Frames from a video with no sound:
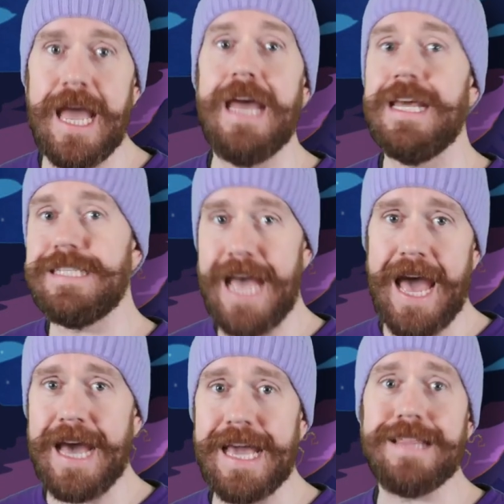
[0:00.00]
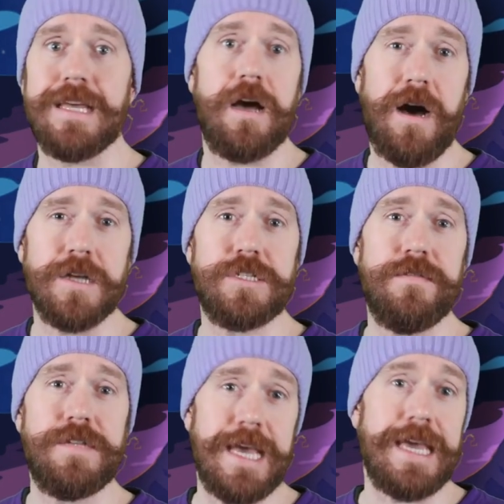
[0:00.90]
an attack at the cost
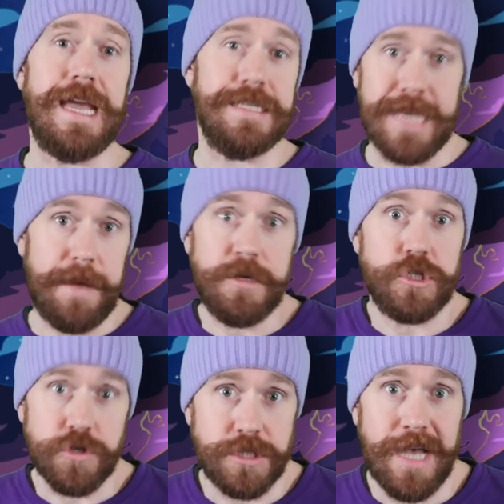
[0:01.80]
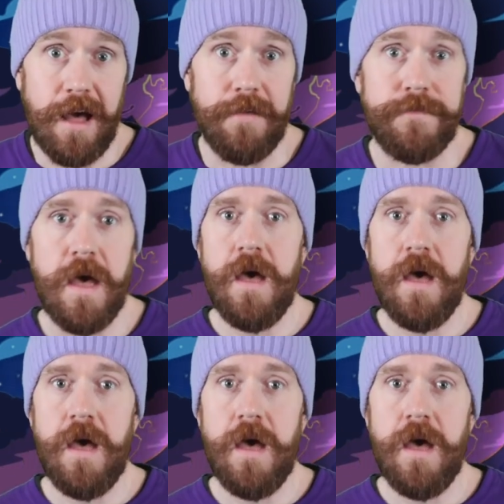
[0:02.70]
of taking damage yourself.